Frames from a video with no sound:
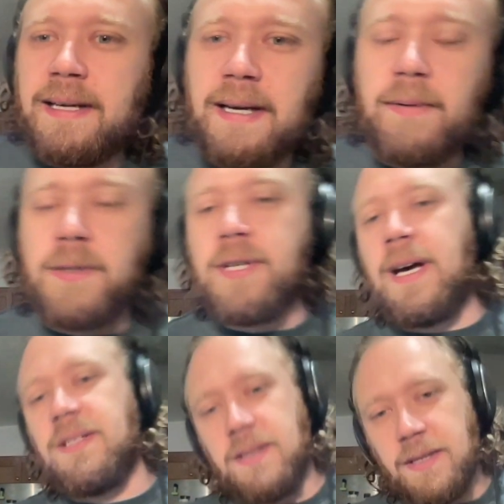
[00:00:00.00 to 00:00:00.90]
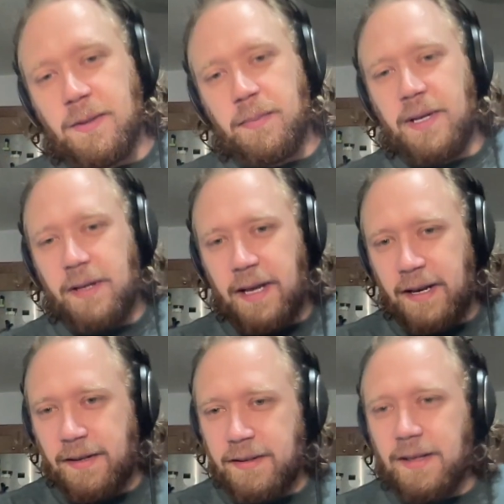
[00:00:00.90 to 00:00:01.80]
which has a little bit of
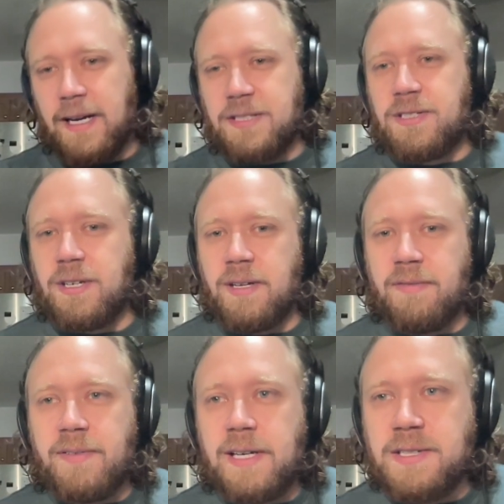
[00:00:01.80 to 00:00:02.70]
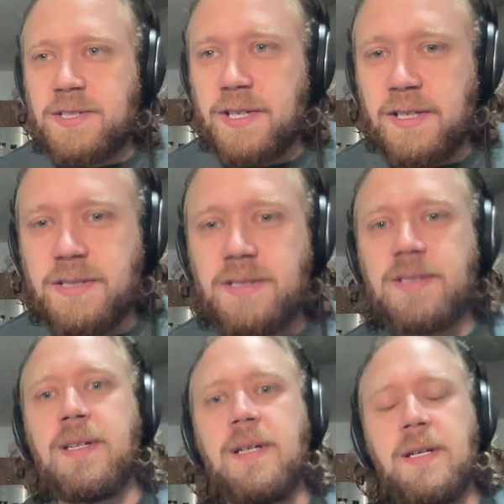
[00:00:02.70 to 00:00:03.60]
that Lost John Fox Chase
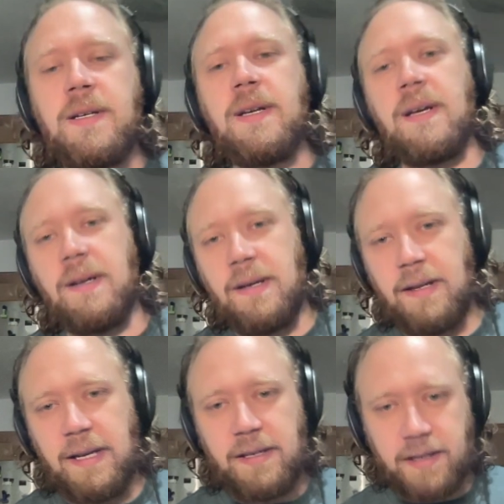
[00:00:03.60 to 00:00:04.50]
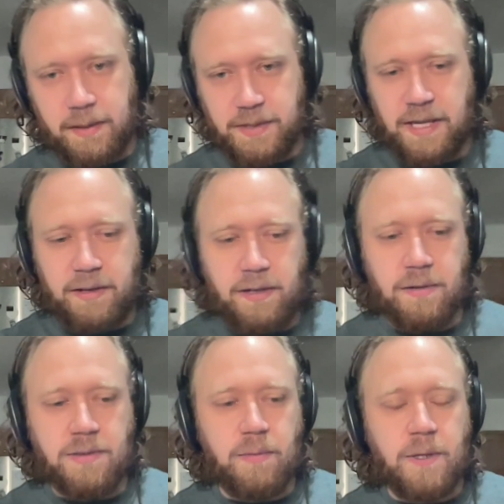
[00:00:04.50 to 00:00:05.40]
in it, and that comes out here
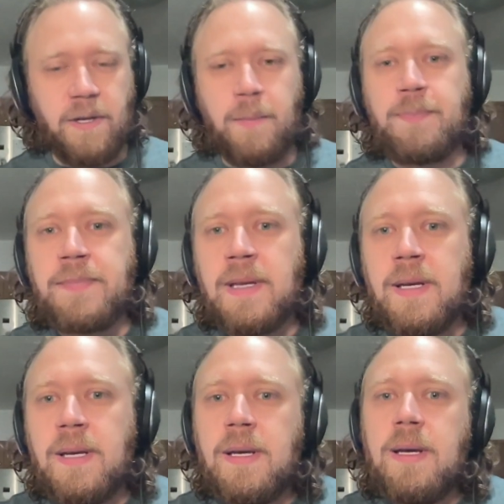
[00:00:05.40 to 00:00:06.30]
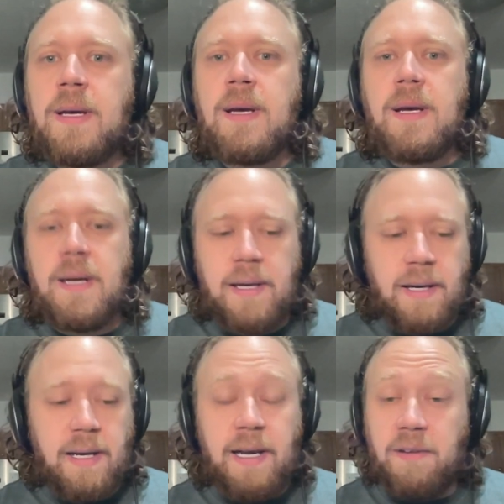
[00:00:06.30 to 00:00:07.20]
as well.
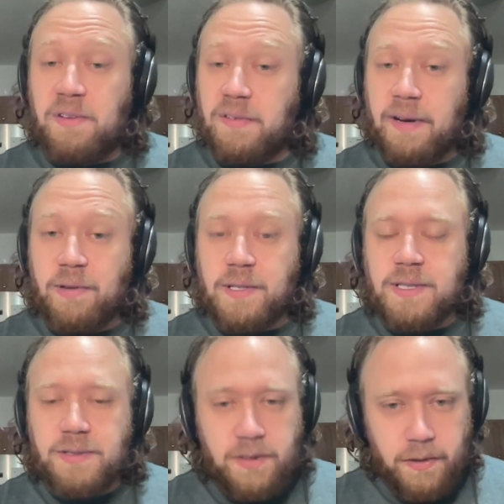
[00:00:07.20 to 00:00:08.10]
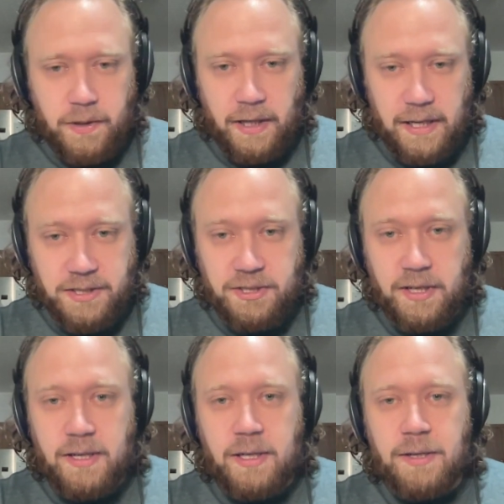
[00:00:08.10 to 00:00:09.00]
And if you've never listened to a Lost
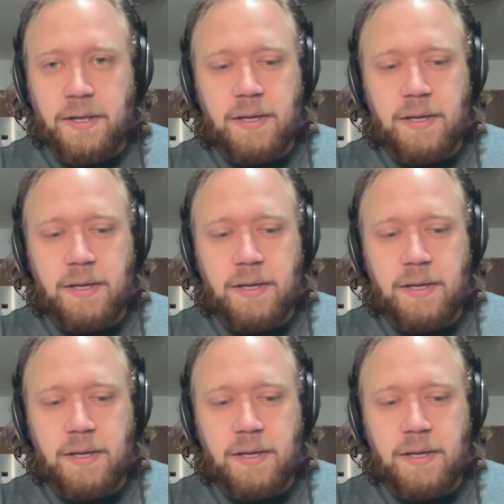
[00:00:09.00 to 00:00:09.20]
John